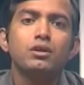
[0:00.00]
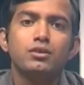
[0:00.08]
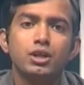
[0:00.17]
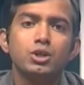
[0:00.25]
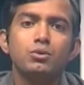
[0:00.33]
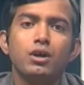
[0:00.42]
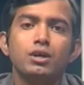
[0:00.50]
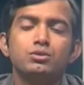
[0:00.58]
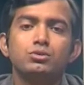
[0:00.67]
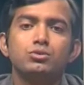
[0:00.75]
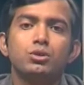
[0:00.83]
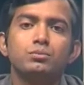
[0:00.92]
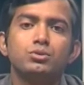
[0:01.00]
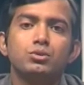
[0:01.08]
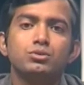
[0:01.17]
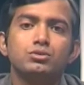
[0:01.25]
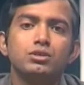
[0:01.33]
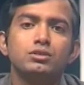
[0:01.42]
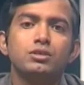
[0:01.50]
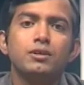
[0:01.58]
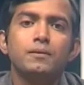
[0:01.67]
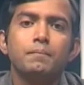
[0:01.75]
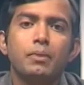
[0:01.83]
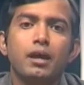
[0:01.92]
radioisotope sources,
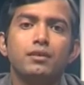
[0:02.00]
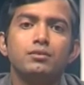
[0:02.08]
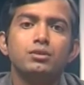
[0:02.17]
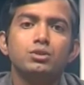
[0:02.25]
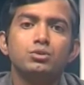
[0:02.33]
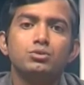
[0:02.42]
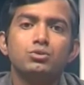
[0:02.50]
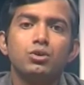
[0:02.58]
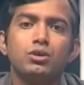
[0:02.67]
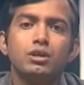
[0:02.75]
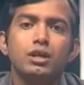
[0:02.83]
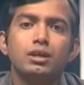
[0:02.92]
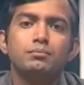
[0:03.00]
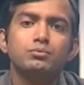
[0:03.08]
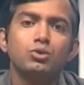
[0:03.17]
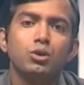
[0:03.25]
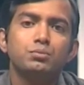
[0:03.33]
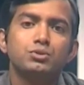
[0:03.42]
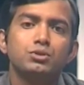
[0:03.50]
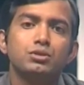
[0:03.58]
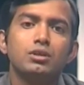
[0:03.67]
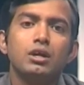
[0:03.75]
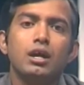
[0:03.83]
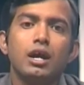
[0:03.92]
and the neutron
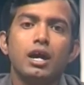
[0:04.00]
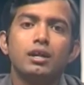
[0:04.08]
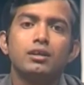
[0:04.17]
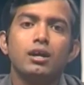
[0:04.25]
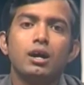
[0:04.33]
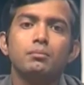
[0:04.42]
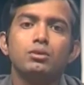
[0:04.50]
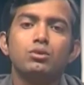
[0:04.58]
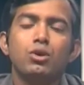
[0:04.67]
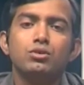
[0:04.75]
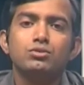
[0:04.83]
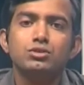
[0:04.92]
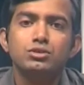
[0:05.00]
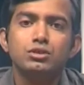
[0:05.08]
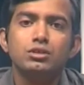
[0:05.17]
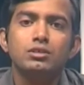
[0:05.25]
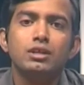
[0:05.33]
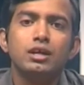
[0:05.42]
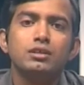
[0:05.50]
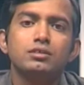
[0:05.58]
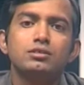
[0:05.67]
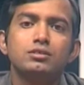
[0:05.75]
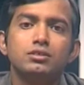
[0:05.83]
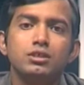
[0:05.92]
absorption and carbon oxygen, that
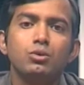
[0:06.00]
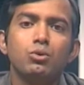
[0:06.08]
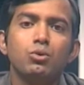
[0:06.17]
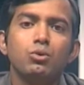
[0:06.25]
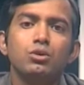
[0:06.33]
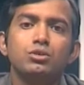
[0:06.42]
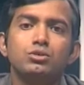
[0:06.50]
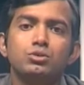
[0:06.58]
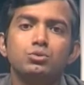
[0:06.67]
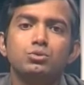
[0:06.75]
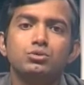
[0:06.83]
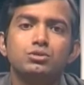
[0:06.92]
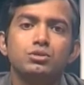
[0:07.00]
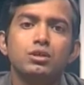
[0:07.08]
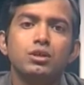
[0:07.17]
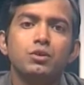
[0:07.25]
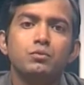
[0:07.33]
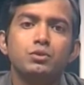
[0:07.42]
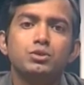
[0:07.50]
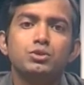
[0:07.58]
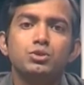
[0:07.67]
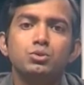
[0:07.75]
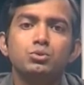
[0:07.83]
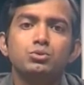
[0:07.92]
is CO tools,
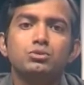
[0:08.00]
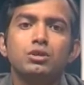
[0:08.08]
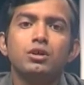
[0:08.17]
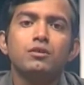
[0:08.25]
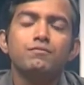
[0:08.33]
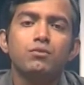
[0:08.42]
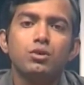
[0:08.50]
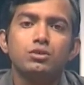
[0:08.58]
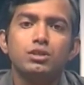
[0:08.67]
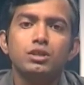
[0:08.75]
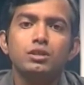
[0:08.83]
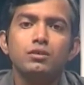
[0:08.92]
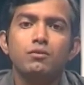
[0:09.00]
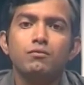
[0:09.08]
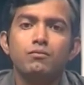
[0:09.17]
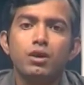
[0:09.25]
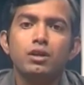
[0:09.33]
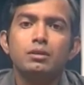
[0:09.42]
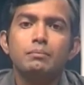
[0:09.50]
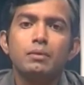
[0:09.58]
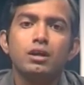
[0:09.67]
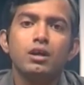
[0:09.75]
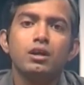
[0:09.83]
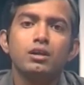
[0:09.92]
which use 1
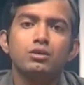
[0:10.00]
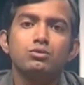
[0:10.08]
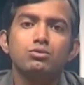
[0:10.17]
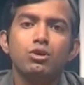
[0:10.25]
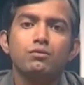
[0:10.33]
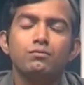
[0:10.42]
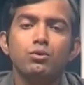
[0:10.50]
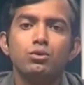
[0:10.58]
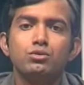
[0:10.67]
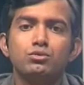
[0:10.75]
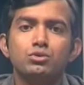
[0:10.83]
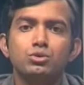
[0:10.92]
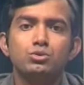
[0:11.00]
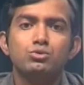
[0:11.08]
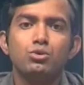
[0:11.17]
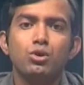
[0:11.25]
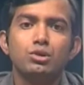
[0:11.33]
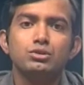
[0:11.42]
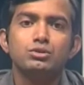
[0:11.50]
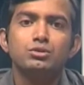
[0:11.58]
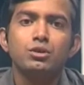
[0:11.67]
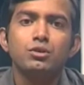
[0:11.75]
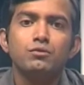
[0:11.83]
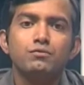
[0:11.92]
mega electron volt
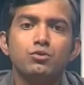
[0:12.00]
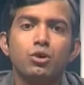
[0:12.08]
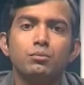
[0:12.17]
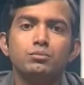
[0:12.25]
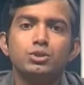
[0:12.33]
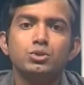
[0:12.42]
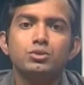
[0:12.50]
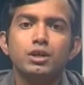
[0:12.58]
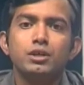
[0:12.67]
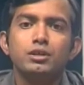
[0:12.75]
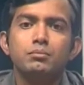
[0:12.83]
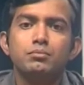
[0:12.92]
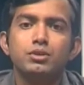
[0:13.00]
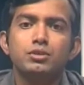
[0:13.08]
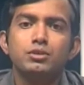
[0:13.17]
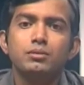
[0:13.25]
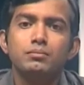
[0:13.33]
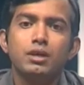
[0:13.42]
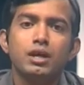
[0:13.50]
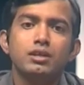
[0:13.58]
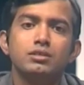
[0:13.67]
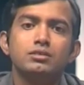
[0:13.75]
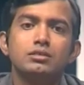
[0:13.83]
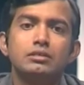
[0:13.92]
neutrons from deuterium tritium, that
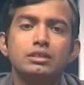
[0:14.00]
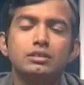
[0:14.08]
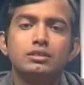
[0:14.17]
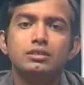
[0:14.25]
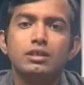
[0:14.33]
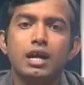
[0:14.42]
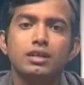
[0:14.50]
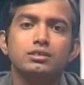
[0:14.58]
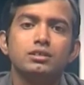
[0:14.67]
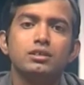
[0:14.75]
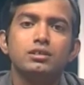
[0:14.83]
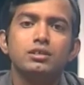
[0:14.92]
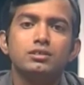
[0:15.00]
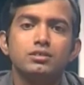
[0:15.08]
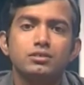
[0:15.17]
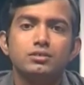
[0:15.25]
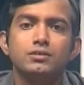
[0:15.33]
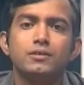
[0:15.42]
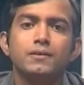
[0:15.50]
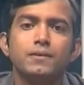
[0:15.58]
is DT accelerators.